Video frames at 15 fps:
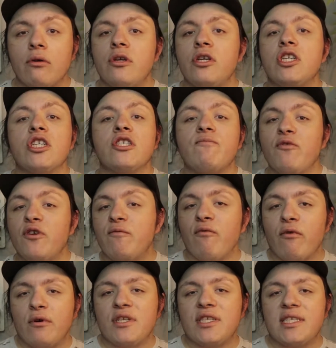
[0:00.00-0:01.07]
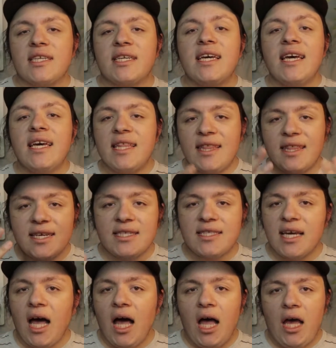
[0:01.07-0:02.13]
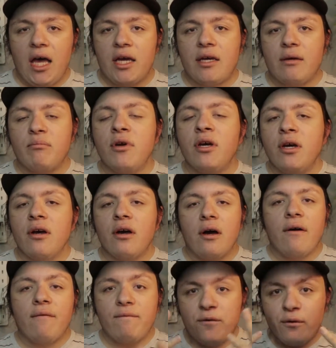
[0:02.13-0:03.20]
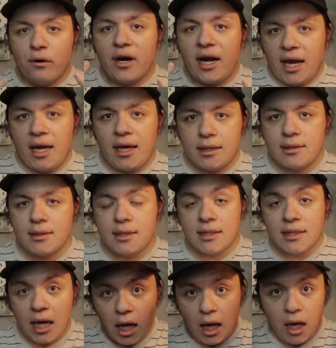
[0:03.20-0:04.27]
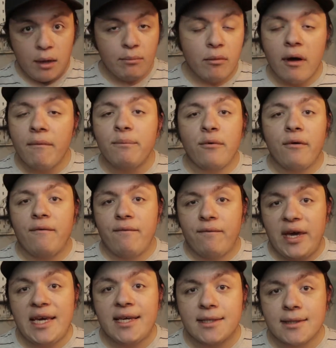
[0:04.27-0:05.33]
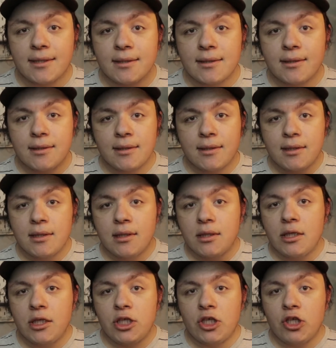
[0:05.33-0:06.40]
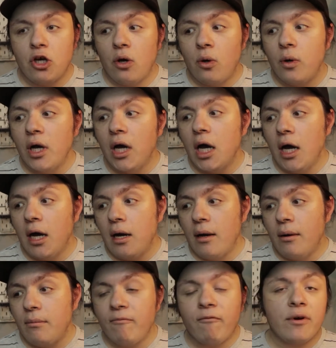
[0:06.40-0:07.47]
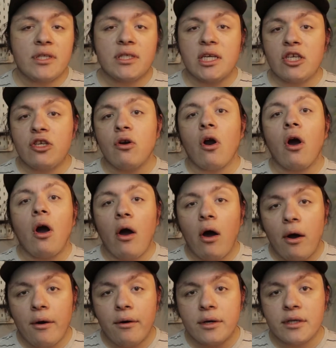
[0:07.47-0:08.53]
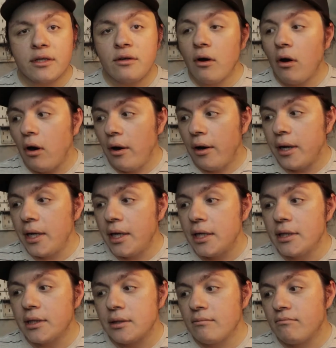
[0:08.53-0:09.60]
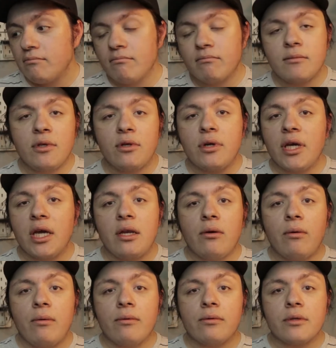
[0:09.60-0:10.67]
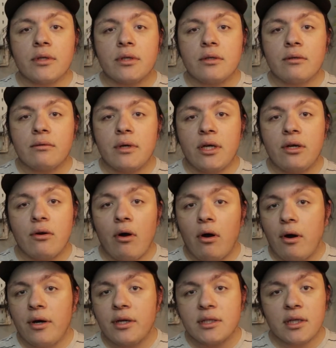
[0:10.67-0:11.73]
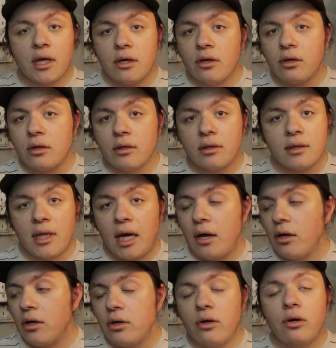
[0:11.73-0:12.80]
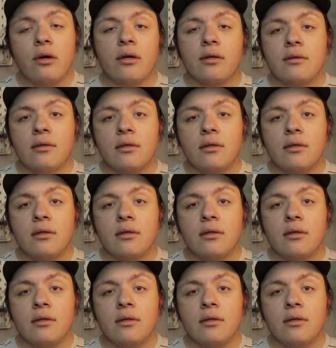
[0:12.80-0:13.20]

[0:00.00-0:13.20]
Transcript: you're just reversing the time of your hands, the time of your face. For instance, like your heart is, you're getting old, right? Your heart is not that good,